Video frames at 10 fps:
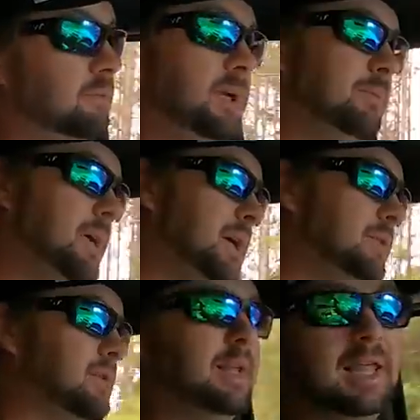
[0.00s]
big
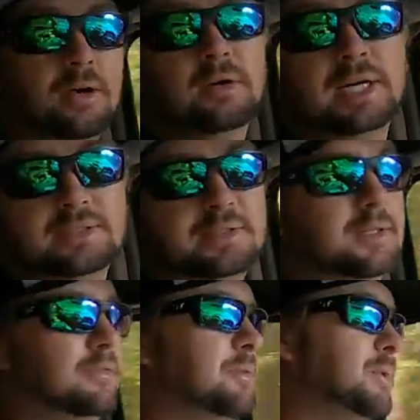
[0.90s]
baits. They like all kinds of
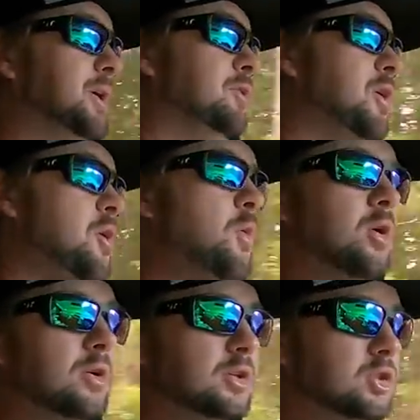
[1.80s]
stuff. But we're
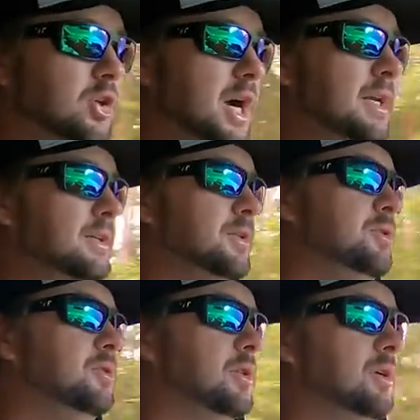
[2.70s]
going to try
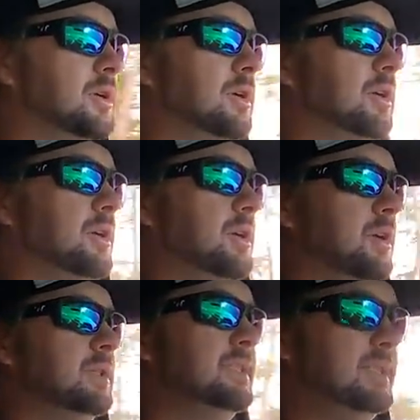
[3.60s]
to
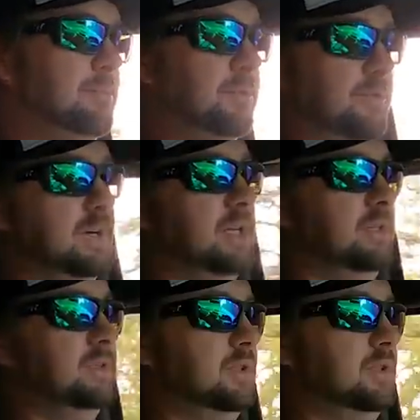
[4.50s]
simplify this